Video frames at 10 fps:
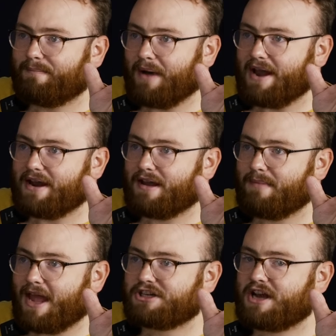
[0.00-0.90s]
But
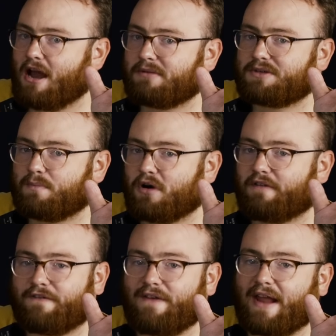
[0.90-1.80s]
imagine how much more
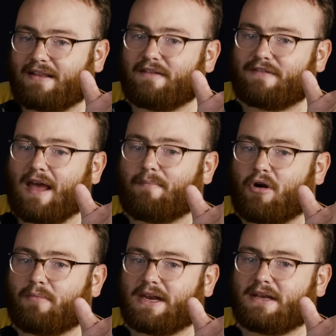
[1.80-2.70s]
effective that
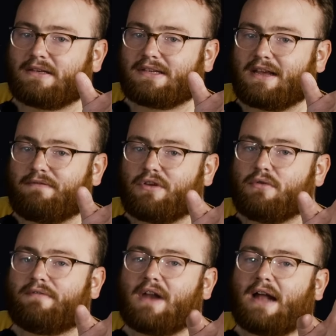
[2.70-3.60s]
moment is if
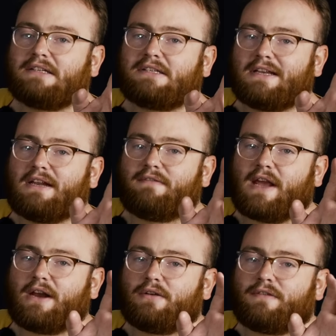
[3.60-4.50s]
you have not seen
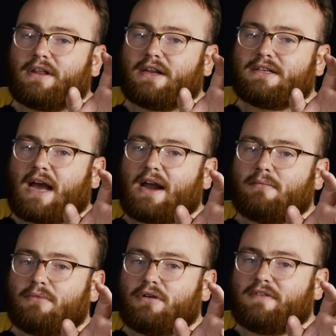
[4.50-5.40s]
Vader for the
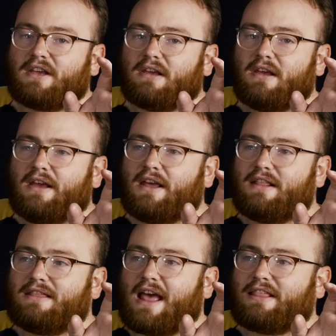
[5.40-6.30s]
entire movie.
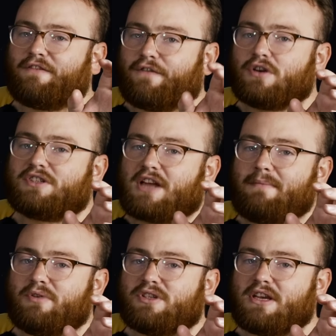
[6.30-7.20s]
That the first
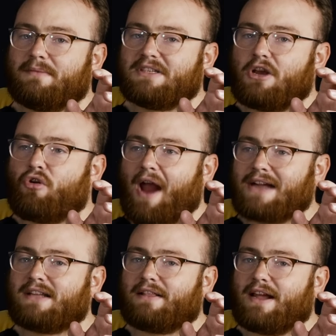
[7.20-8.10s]
time you see him is he
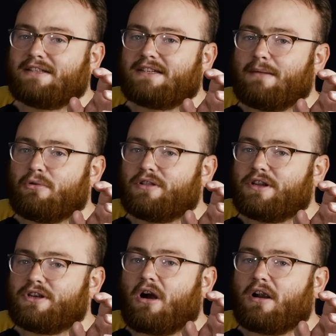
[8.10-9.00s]
cracks that lightsaber in
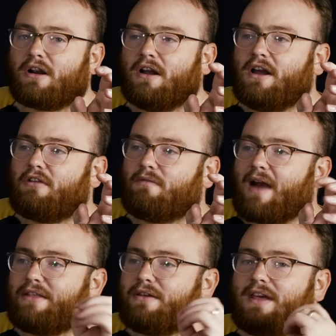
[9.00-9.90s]
the dark,
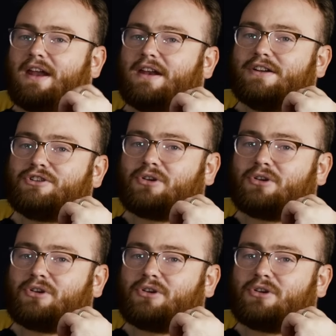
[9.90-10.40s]
rather than